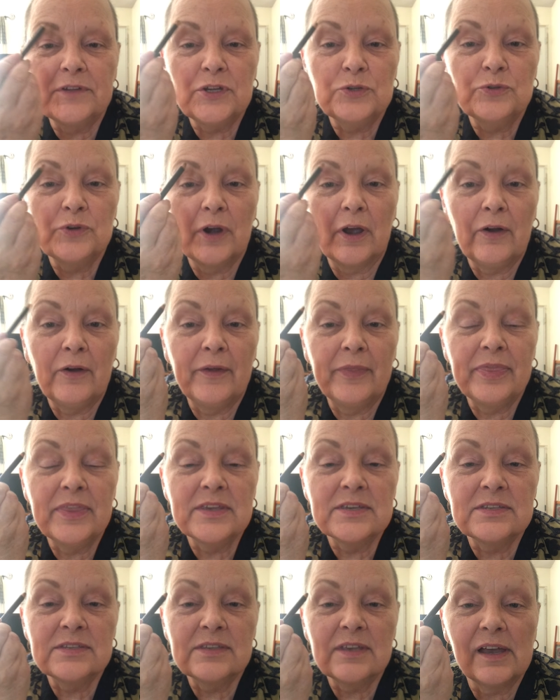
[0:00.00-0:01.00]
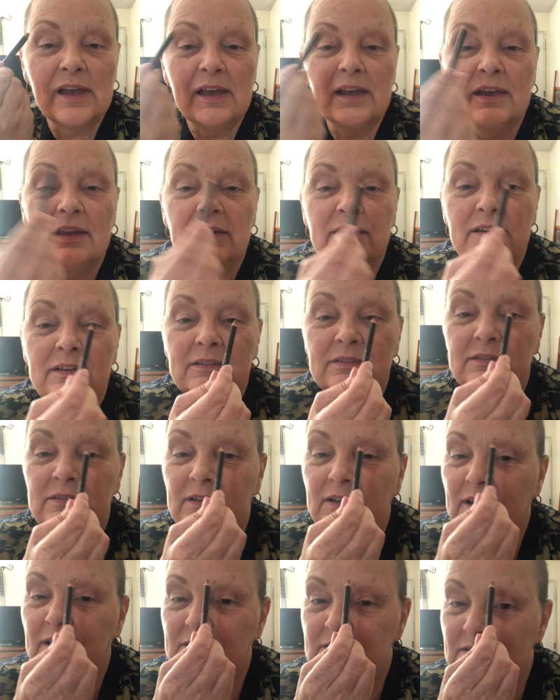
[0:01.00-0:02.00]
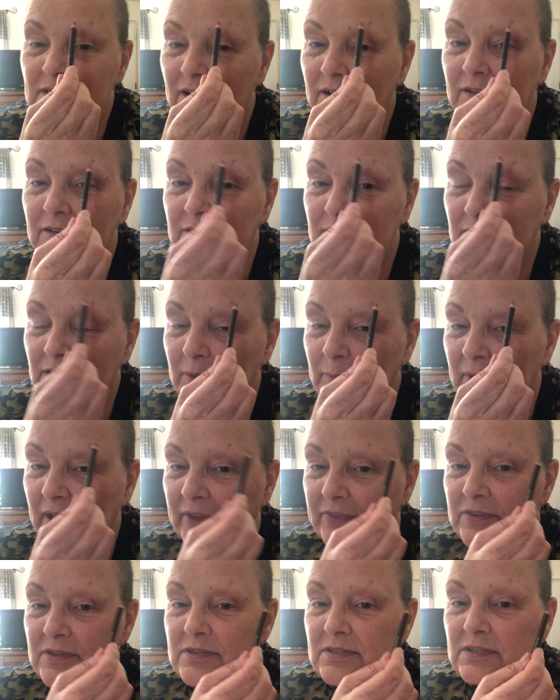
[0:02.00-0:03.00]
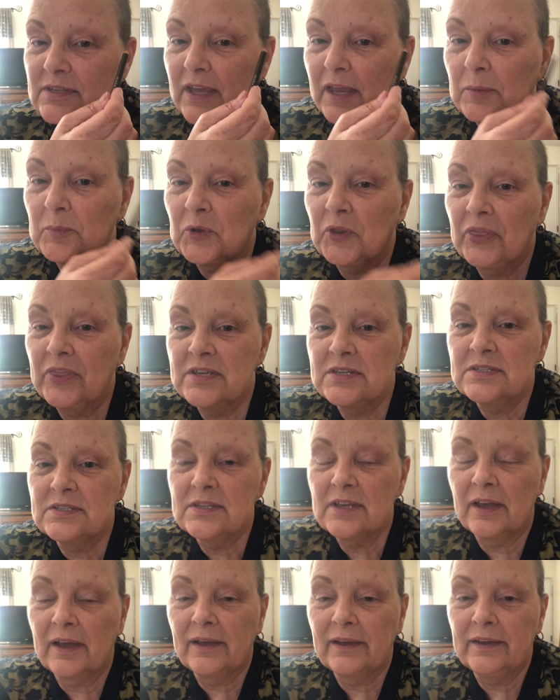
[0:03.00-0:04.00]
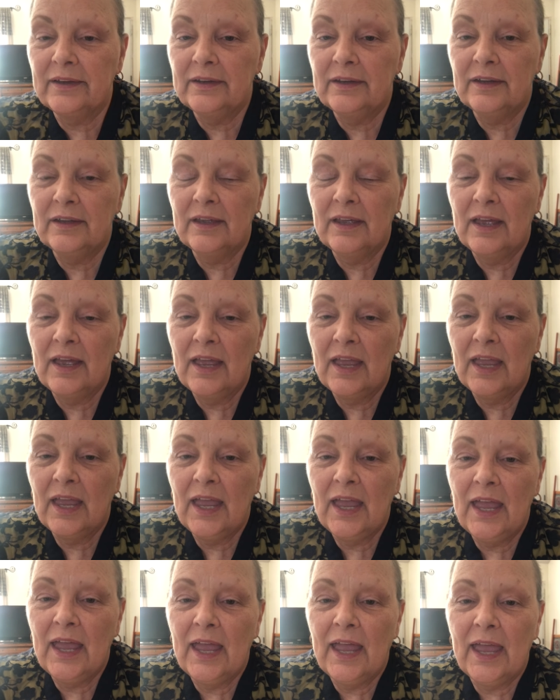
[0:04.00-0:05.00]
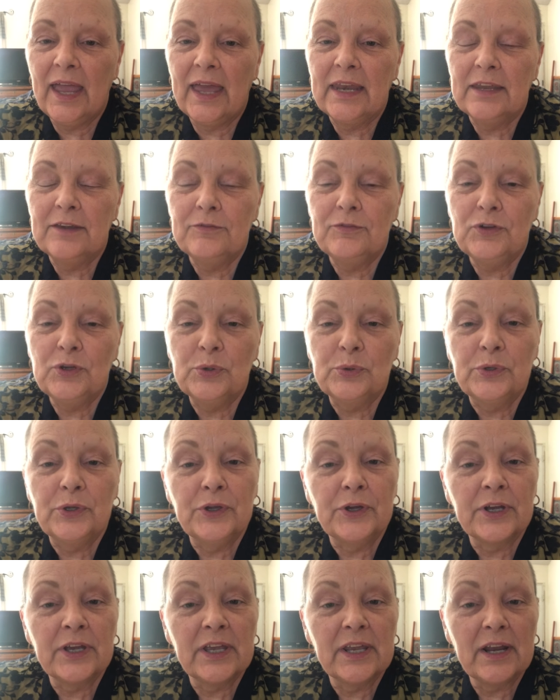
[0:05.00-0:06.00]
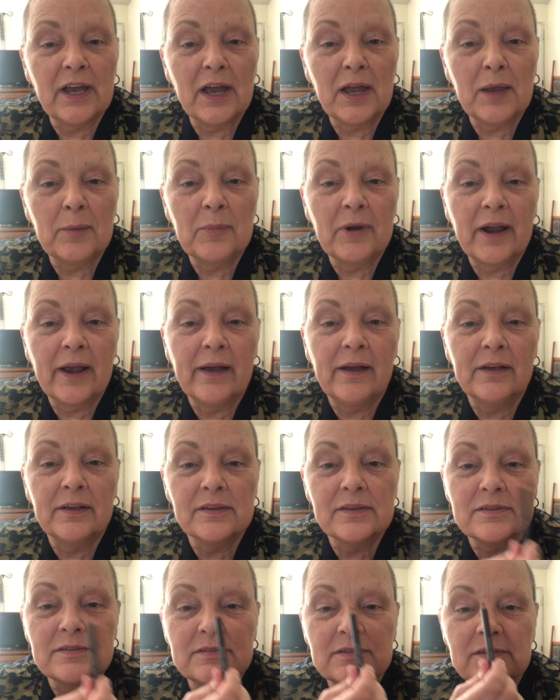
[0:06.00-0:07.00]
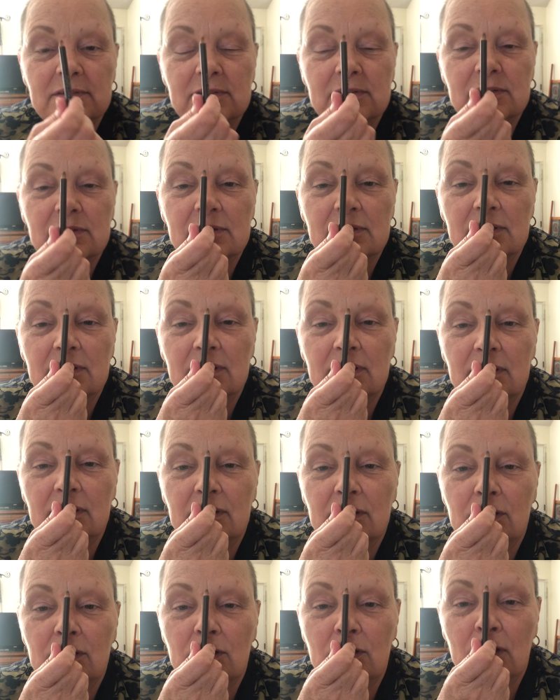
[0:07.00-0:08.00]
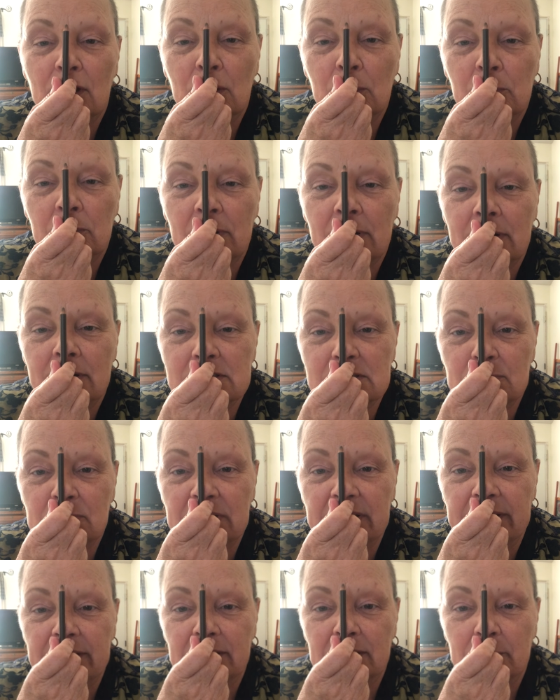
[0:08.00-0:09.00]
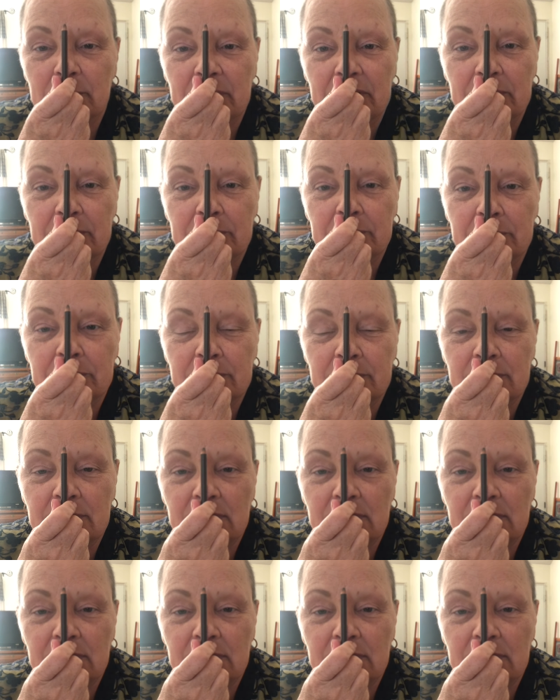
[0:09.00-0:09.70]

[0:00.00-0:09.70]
you draw on this side, it's not going to come out the same on this side. And if you look at eyebrows, you know we're all split in the middle